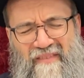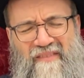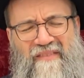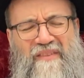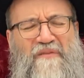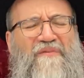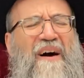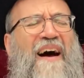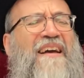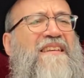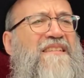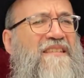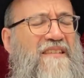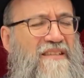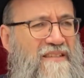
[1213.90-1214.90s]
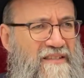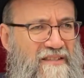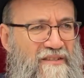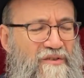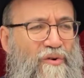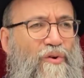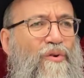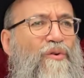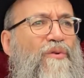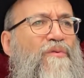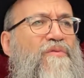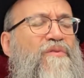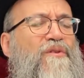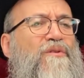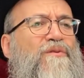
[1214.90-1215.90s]
devices, all
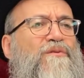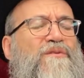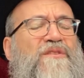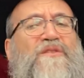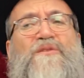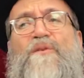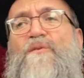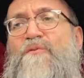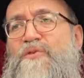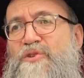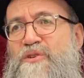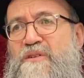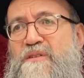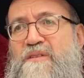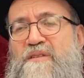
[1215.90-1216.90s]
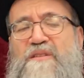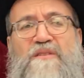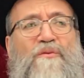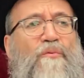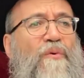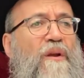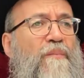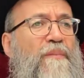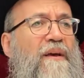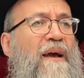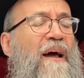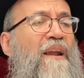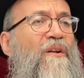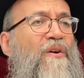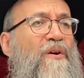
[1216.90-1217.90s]
those solutions will be
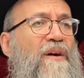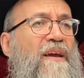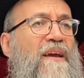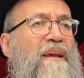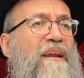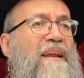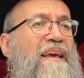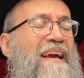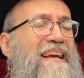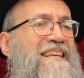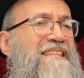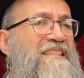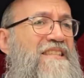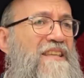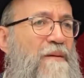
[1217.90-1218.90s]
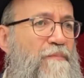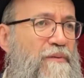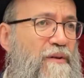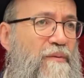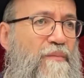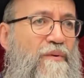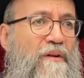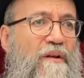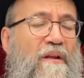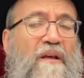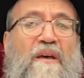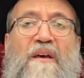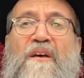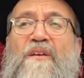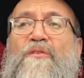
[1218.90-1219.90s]
halachically acceptable
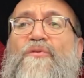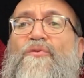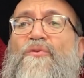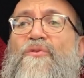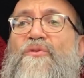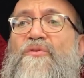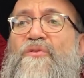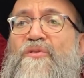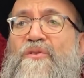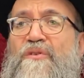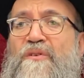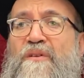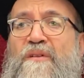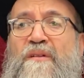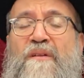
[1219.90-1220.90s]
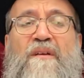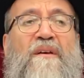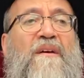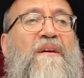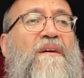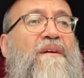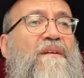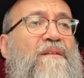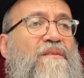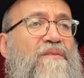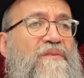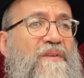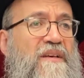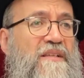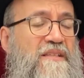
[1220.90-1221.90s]
to turn
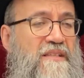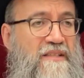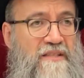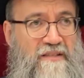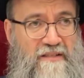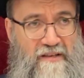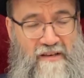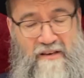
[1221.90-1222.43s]
this